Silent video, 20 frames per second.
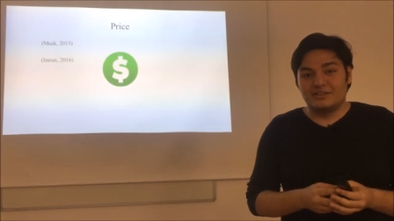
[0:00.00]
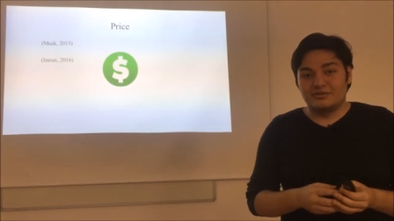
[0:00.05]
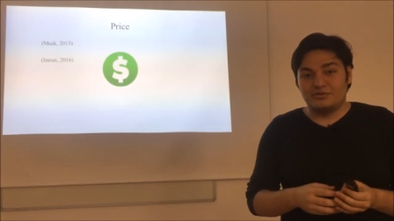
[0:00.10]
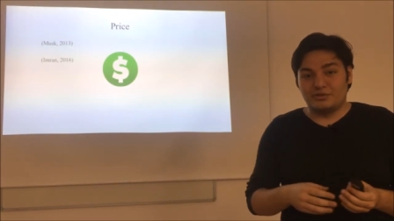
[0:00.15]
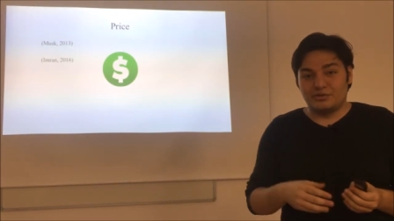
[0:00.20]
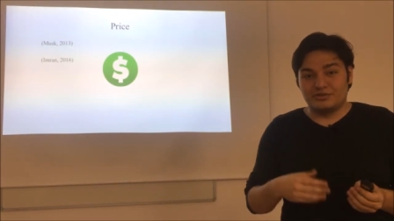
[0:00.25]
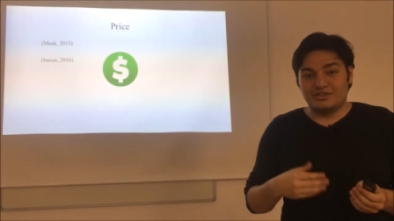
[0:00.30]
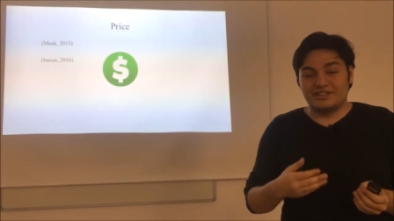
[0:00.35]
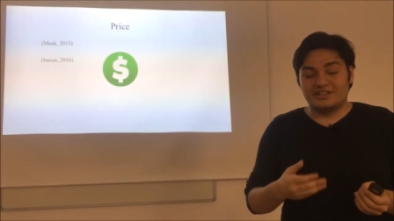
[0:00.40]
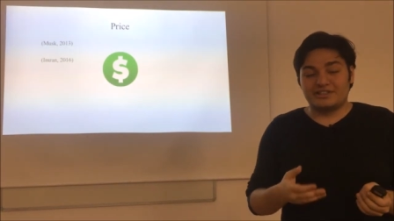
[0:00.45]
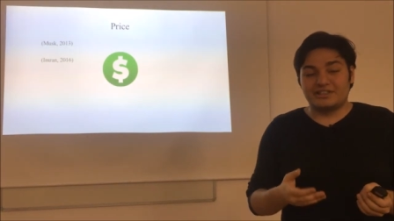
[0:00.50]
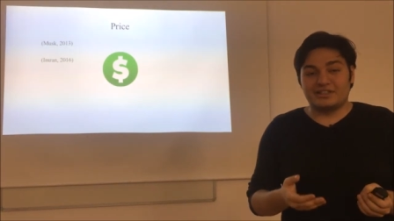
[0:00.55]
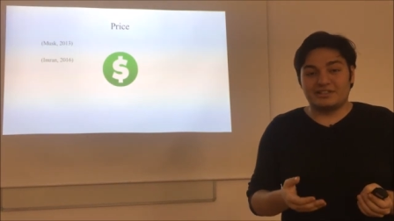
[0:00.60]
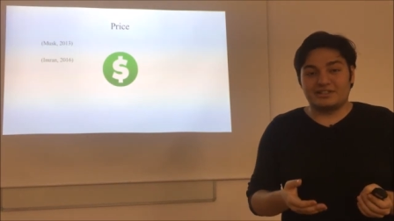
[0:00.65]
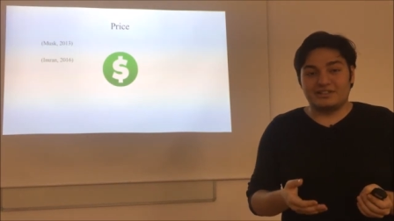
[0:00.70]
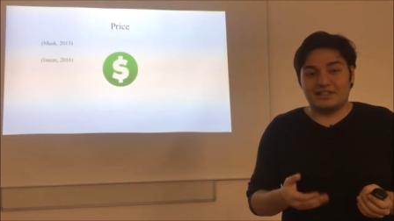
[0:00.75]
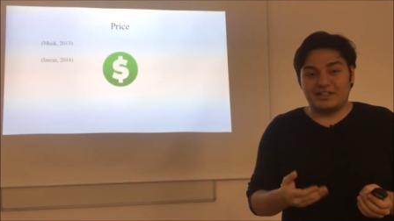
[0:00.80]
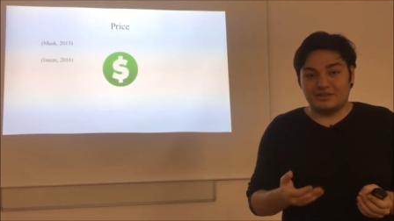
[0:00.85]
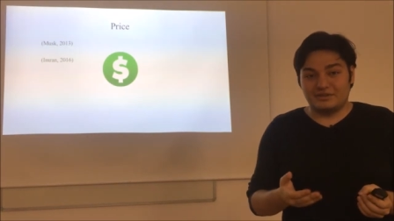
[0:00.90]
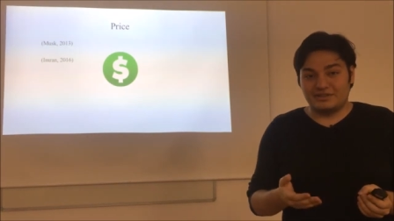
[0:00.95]
for this
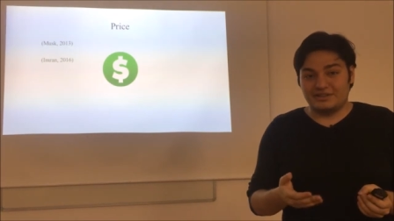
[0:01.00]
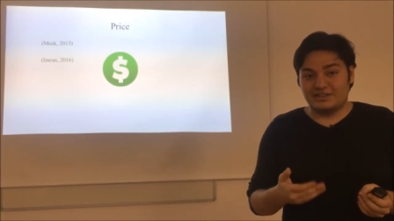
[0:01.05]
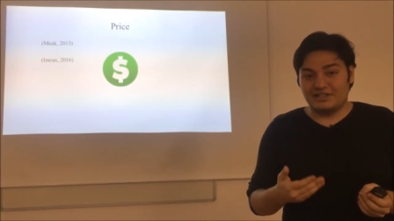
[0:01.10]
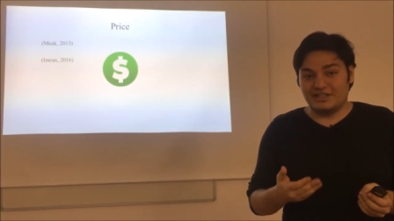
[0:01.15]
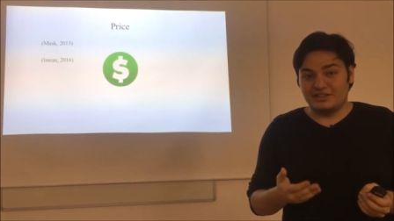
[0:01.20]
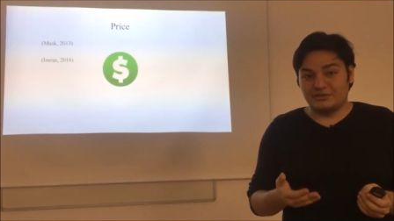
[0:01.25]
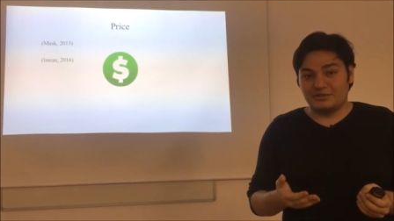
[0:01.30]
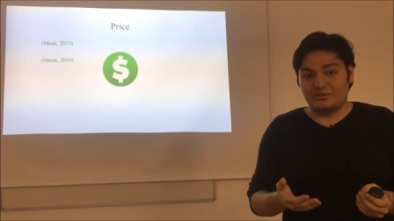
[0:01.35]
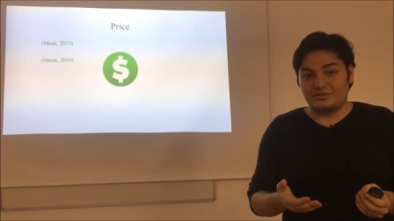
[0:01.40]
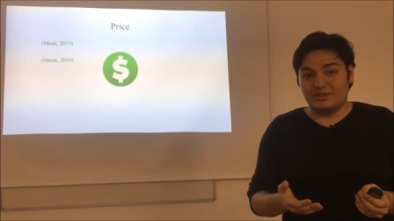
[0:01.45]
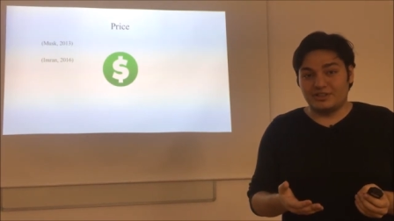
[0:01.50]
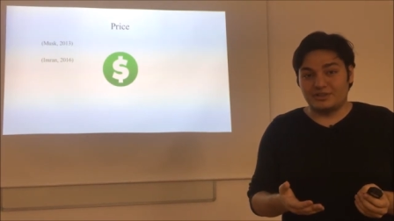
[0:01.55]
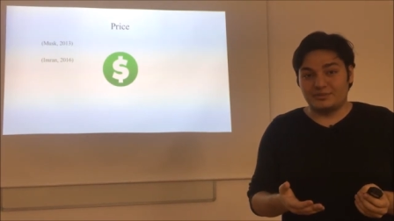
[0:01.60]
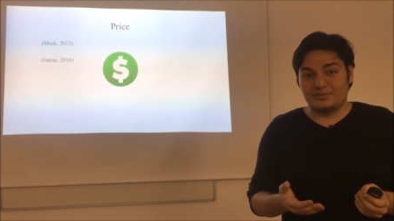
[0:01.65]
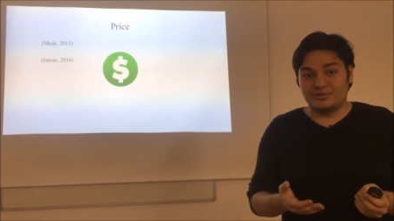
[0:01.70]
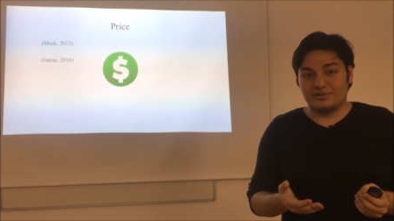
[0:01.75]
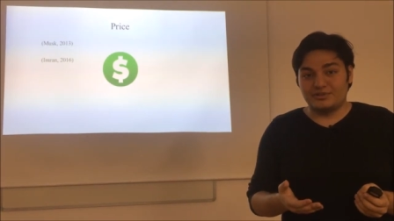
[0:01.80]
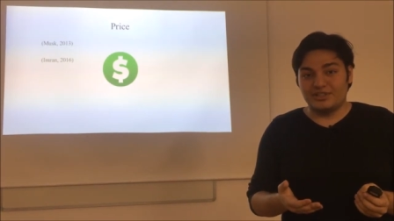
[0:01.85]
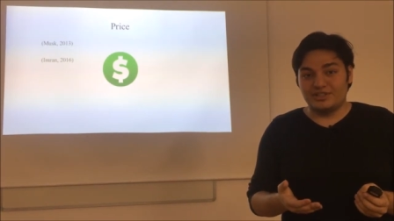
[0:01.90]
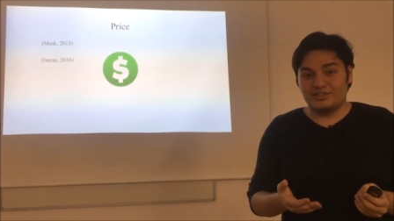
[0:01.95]
kind of
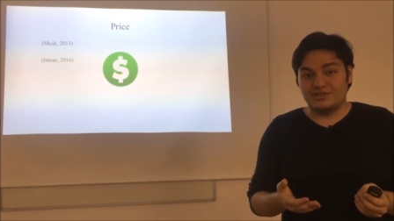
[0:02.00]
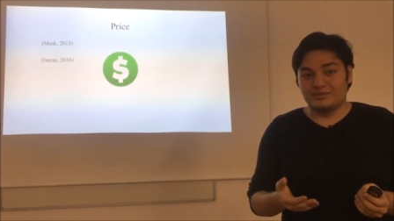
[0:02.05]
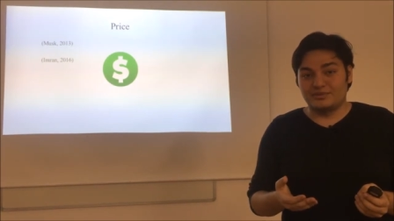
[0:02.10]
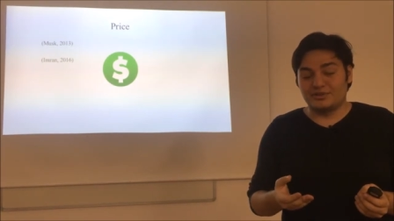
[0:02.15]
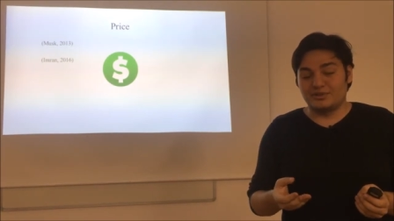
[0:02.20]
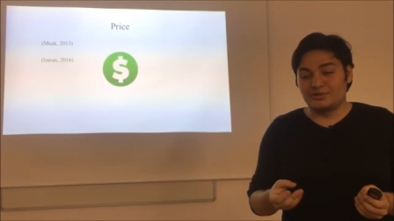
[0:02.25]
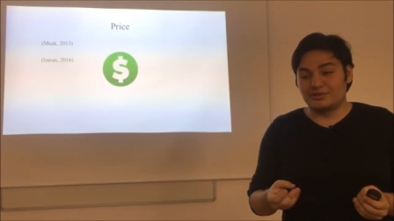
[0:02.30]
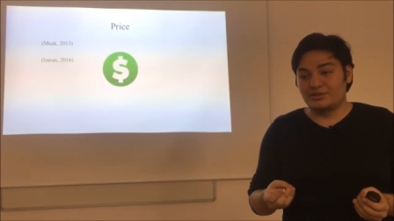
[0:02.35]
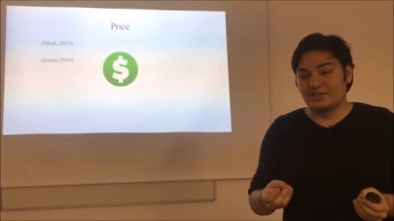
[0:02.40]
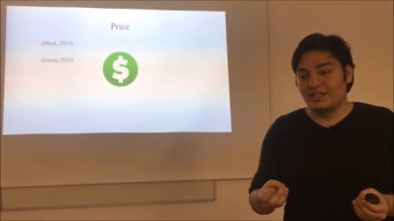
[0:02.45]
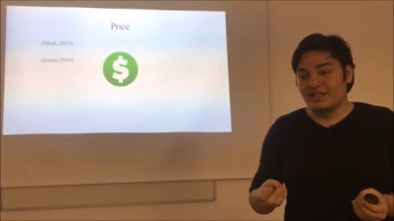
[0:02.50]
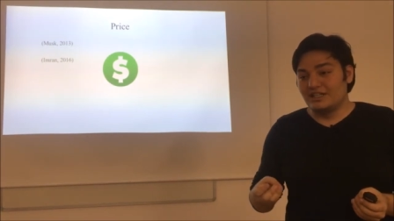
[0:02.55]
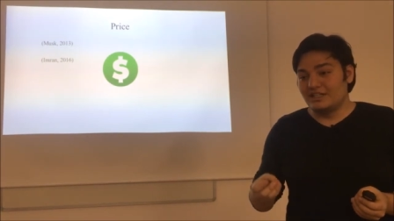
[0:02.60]
transportation because